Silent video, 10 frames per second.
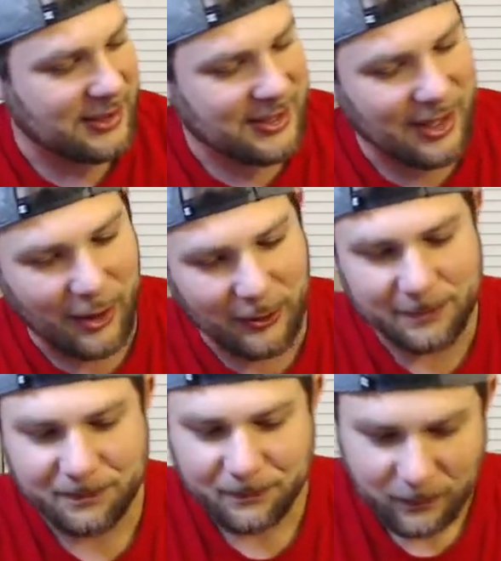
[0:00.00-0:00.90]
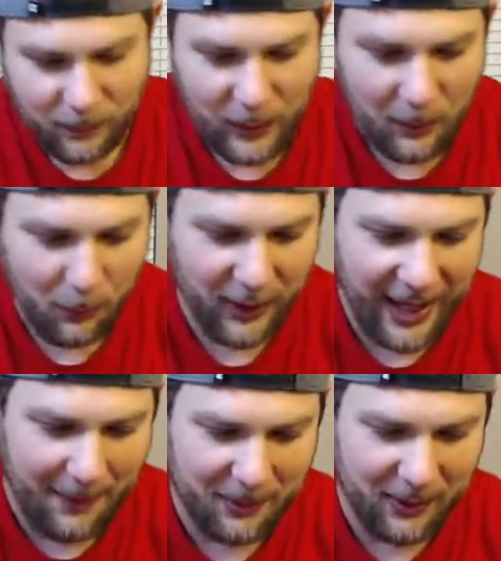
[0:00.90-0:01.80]
so pretty
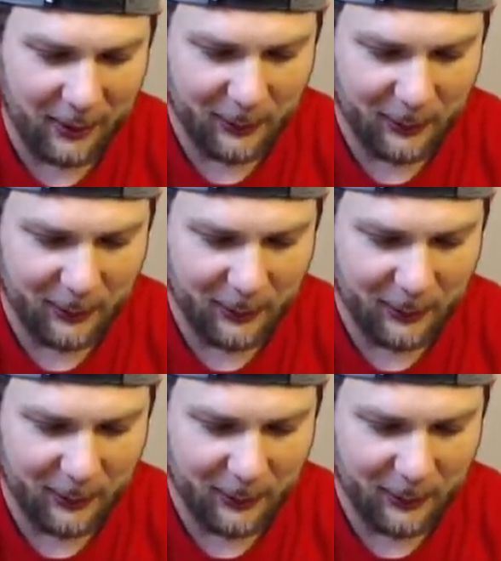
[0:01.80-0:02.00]
happy that we're